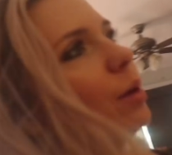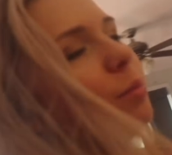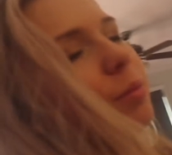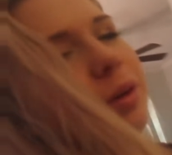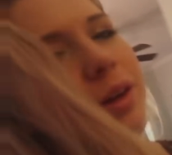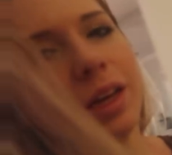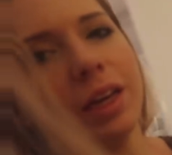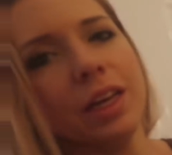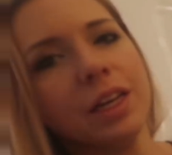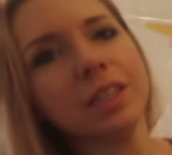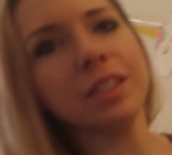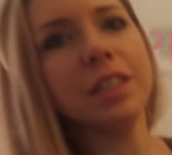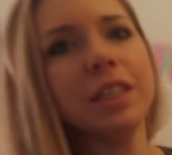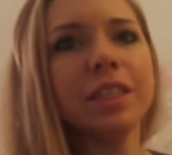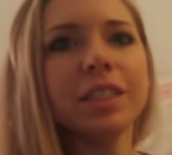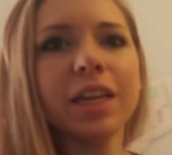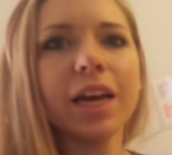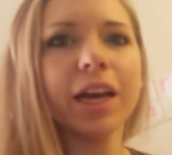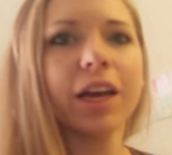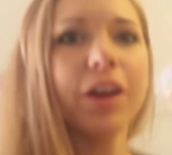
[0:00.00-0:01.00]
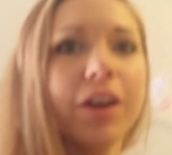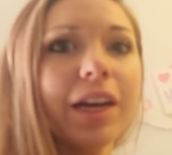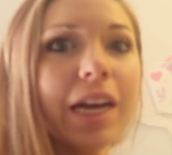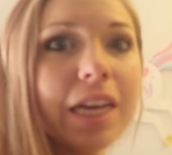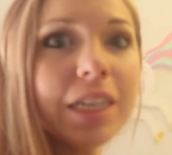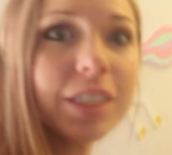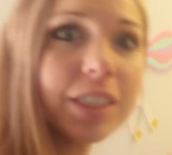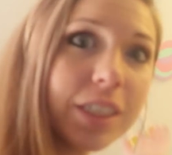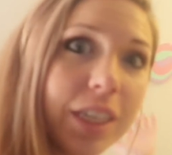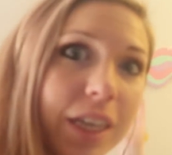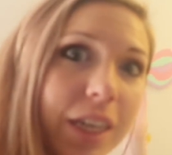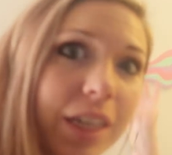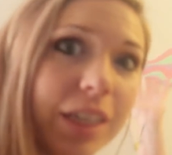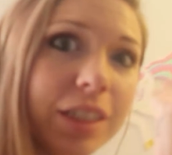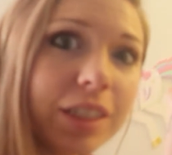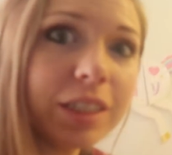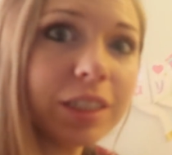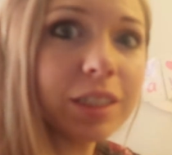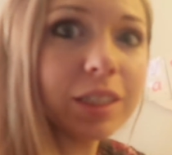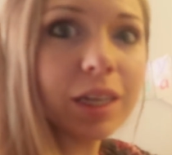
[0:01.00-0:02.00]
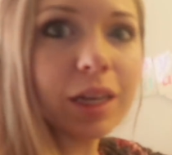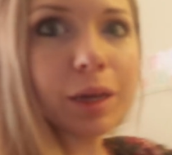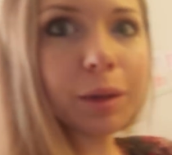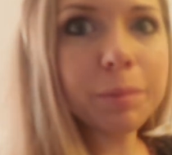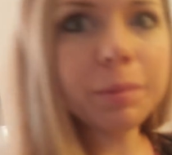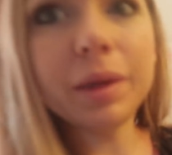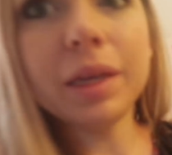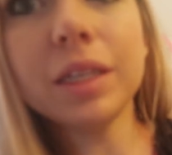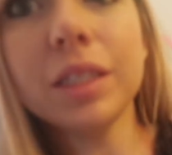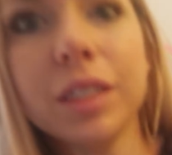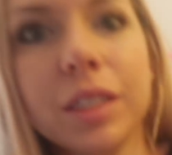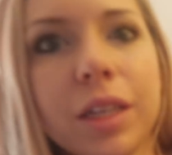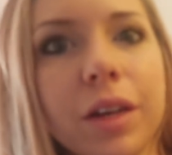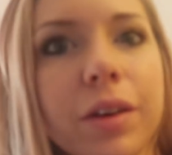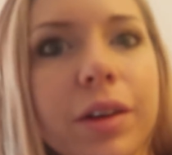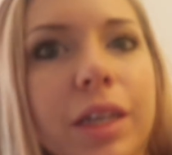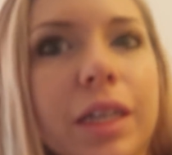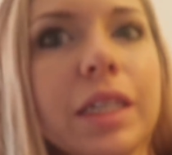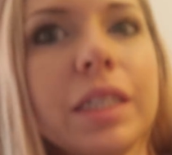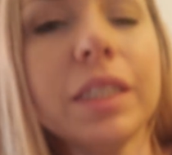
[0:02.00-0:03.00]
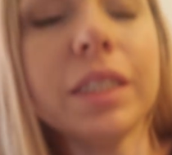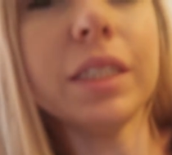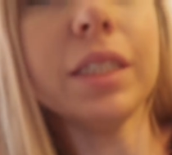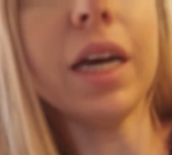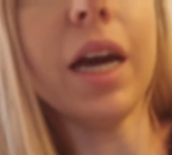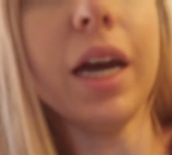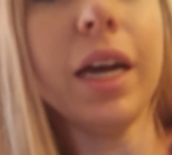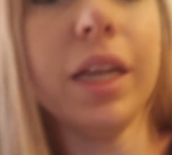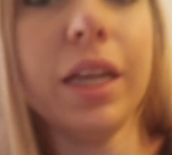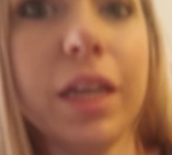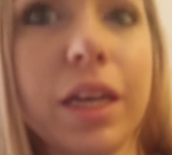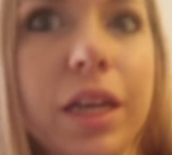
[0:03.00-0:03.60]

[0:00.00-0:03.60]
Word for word: up one of Kinsley's decorations. She's going to be so excited. Look